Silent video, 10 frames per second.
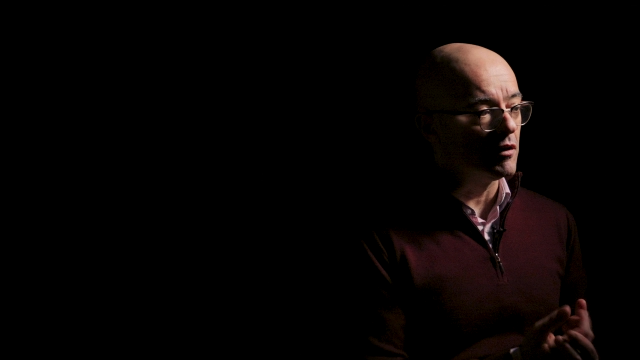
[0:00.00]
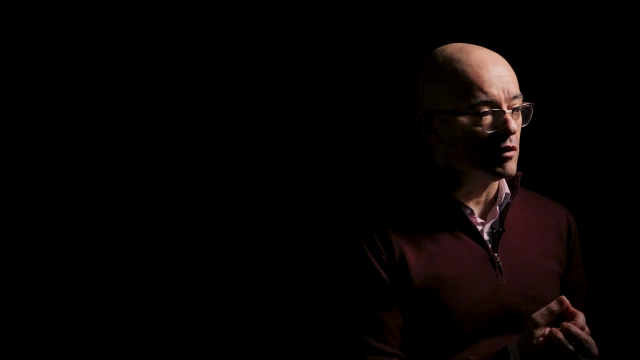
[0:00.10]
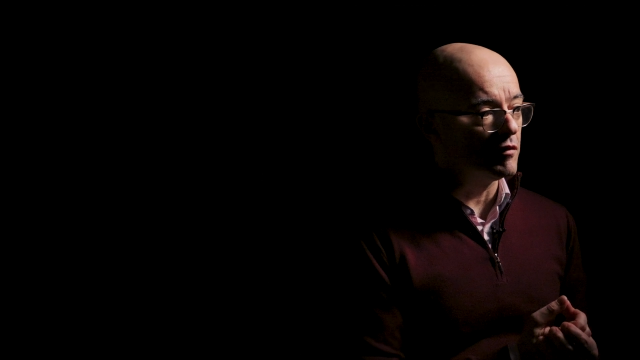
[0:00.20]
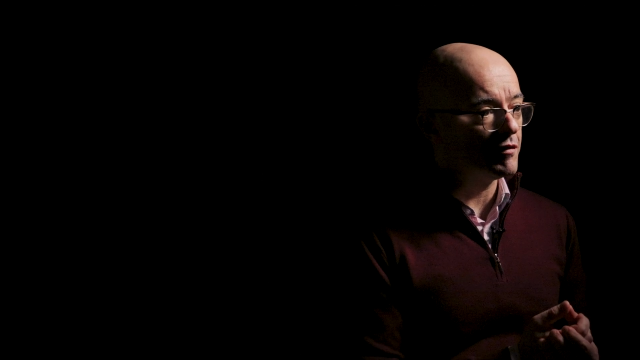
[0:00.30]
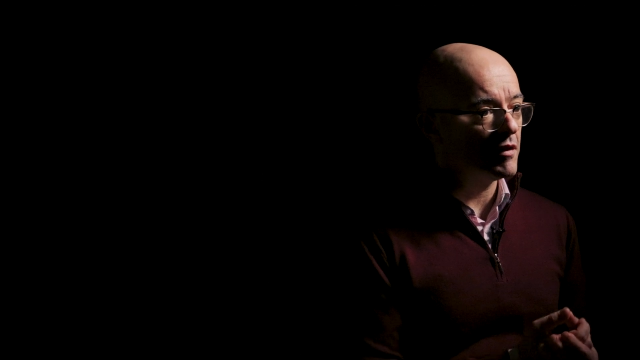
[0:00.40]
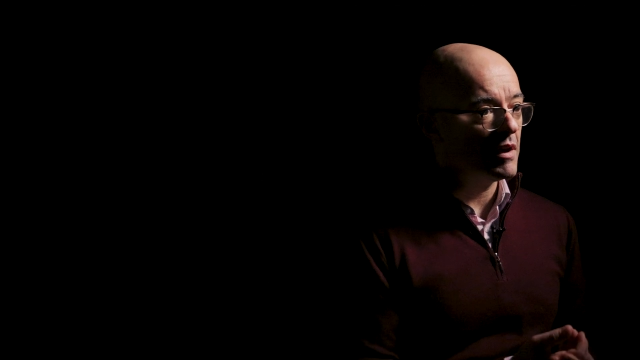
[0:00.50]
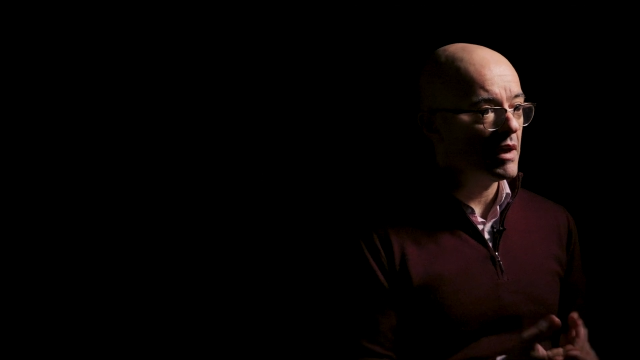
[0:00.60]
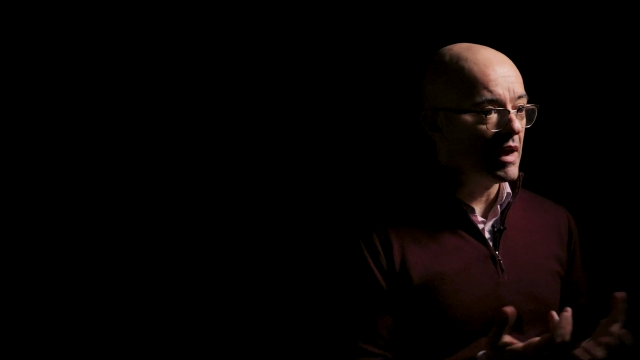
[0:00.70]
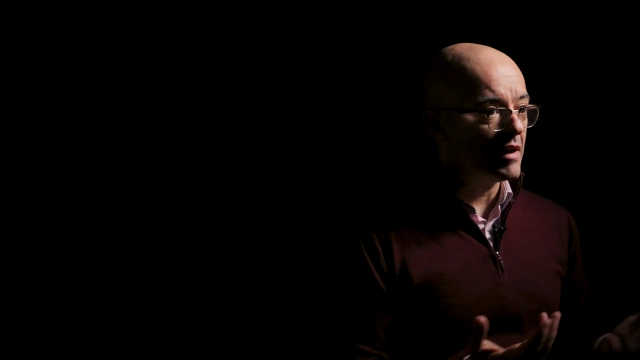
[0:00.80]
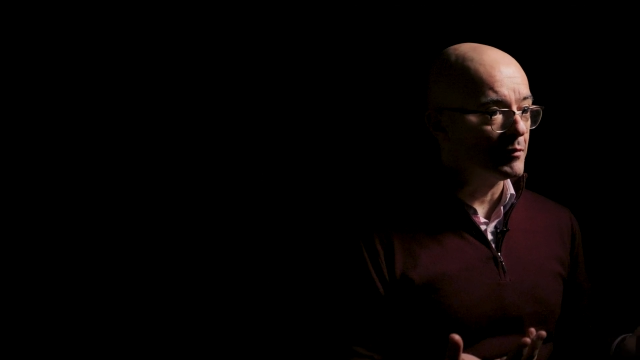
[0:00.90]
of
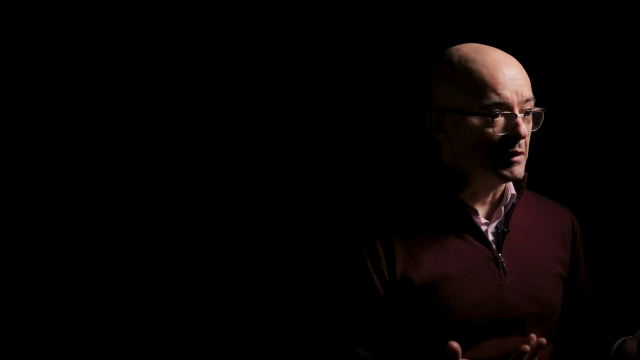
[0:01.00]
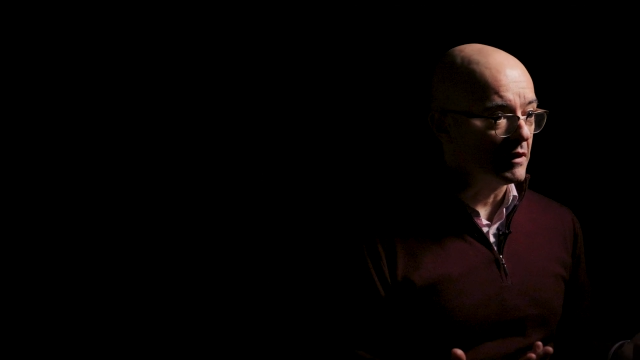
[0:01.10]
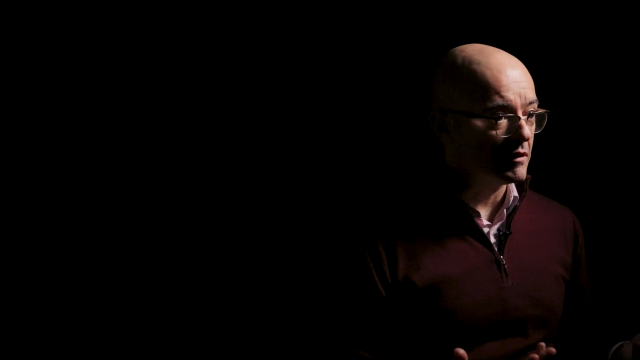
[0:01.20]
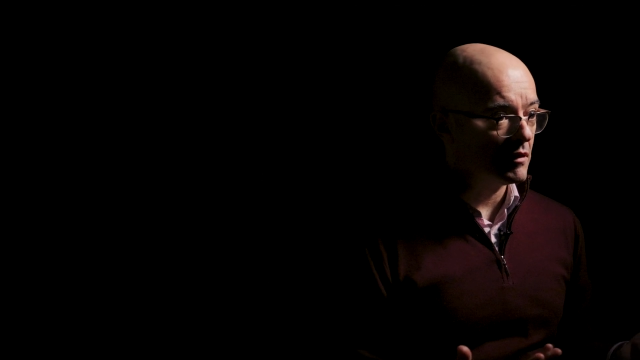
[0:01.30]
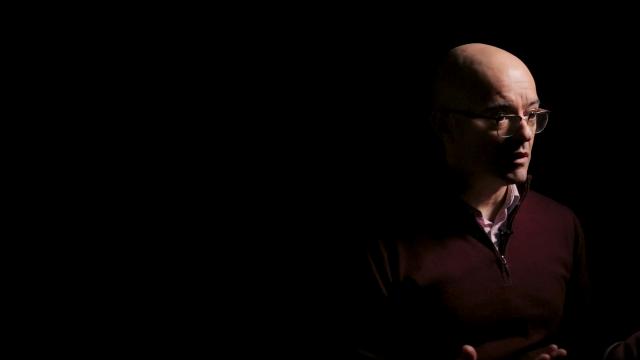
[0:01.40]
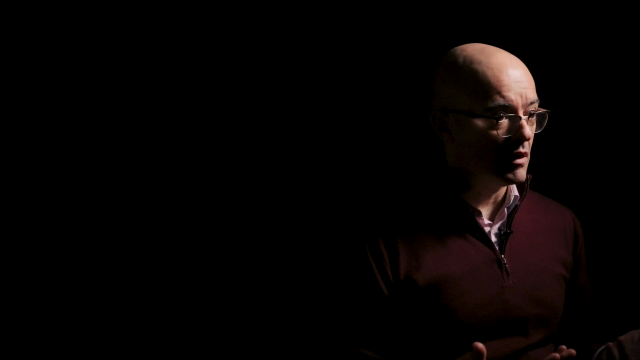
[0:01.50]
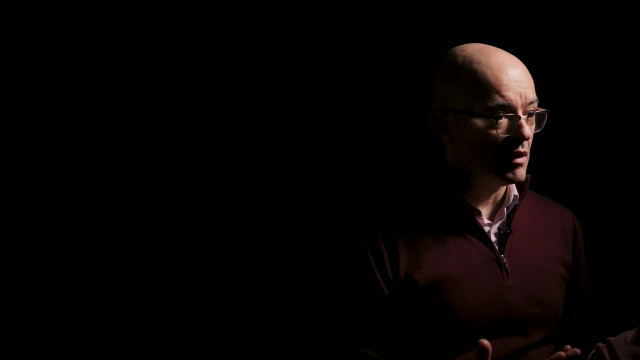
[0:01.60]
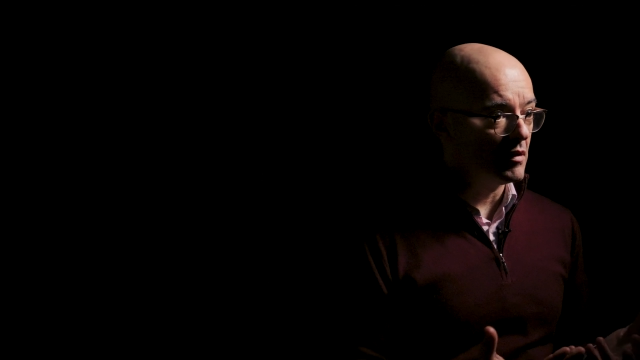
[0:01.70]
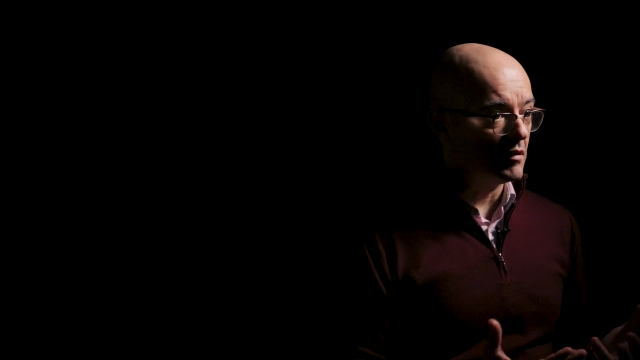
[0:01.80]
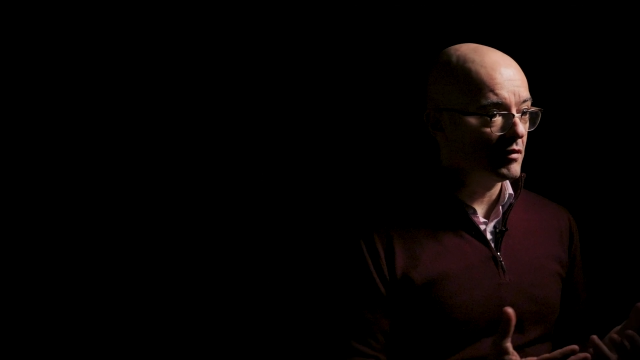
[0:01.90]
Esme
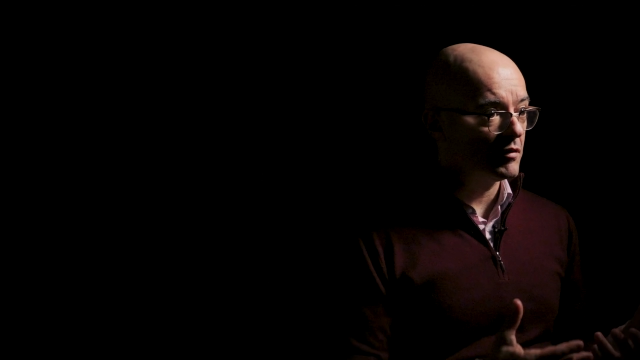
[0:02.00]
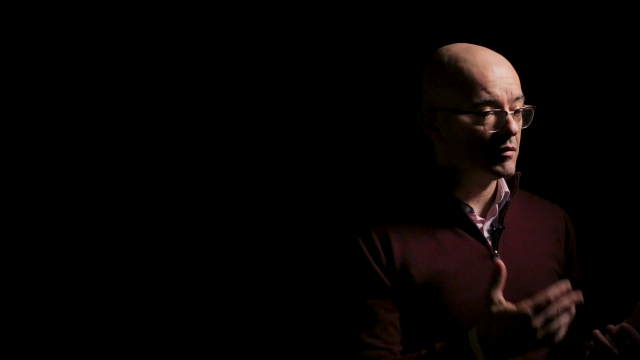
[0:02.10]
as